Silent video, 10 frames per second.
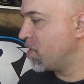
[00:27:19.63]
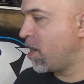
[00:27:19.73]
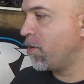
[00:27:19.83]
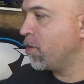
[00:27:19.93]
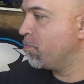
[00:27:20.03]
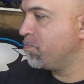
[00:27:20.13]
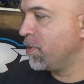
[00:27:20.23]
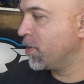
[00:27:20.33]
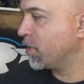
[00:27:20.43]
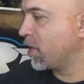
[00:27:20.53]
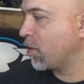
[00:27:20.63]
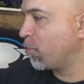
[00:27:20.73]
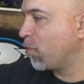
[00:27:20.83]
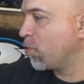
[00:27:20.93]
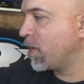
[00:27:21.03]
I don't know, building like a
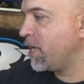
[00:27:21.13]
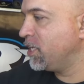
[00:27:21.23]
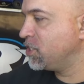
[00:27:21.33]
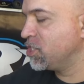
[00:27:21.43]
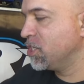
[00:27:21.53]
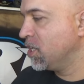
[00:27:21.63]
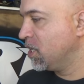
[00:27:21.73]
roll cage,